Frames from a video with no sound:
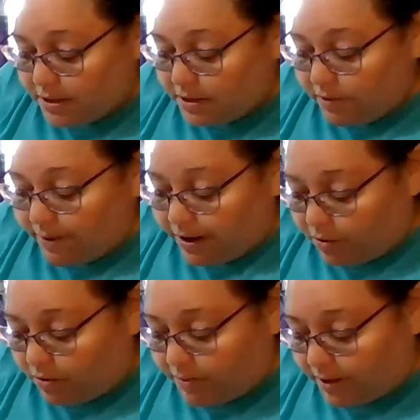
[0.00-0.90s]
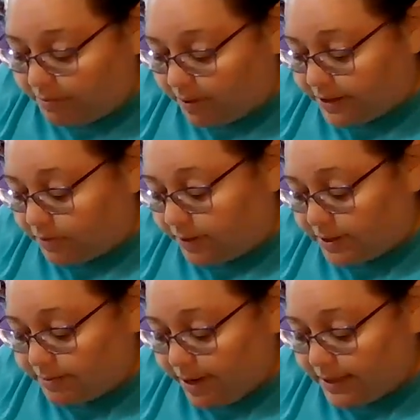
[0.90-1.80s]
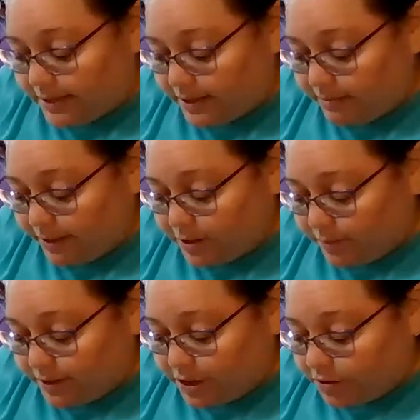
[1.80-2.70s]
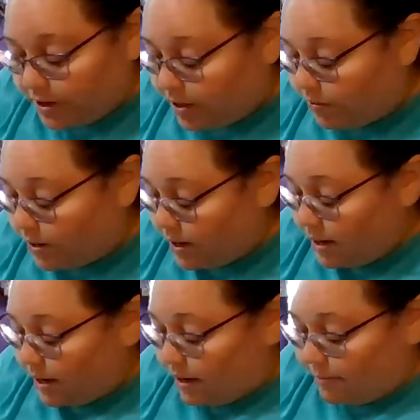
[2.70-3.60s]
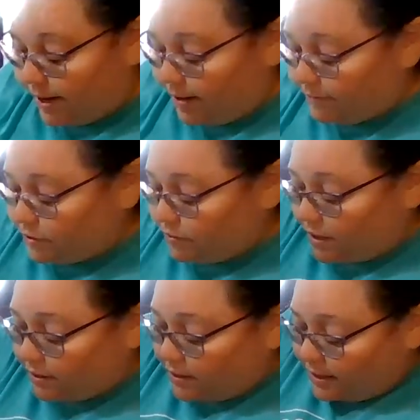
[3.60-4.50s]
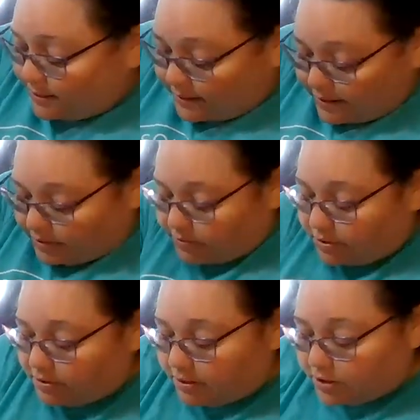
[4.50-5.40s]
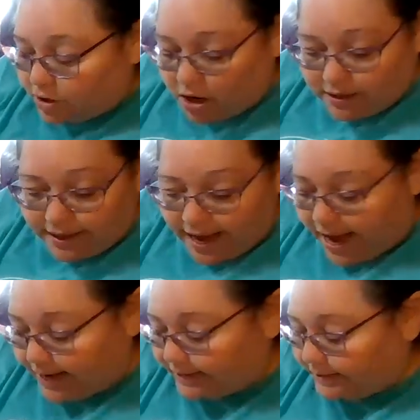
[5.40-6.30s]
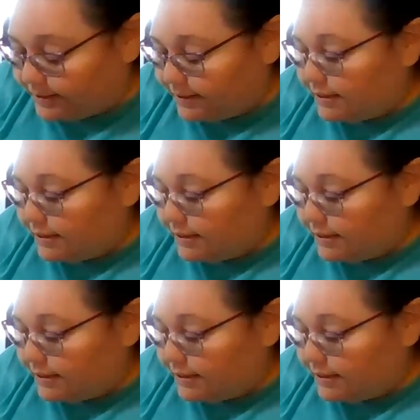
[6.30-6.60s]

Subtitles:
So I'm at home in my sewing space, in my sewing studio. I have 2 young kids here, dog, cat,